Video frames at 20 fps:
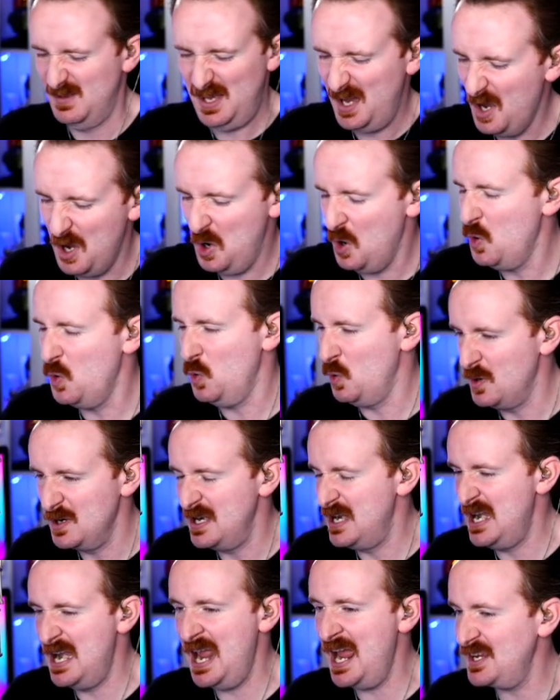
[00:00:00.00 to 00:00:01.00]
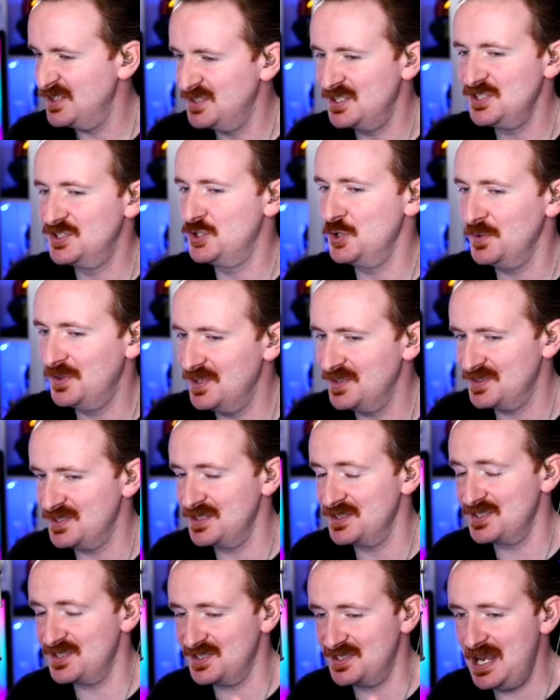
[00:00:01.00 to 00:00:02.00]
Oh, nasty toothy
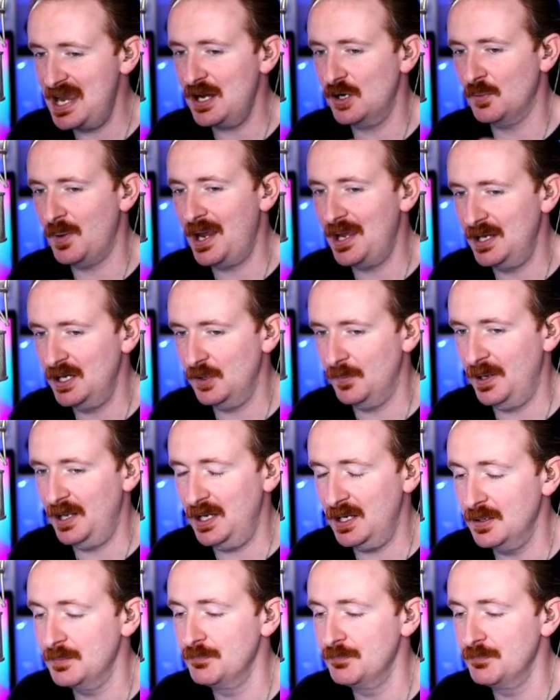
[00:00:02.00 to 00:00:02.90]
scent snare right here. Ready?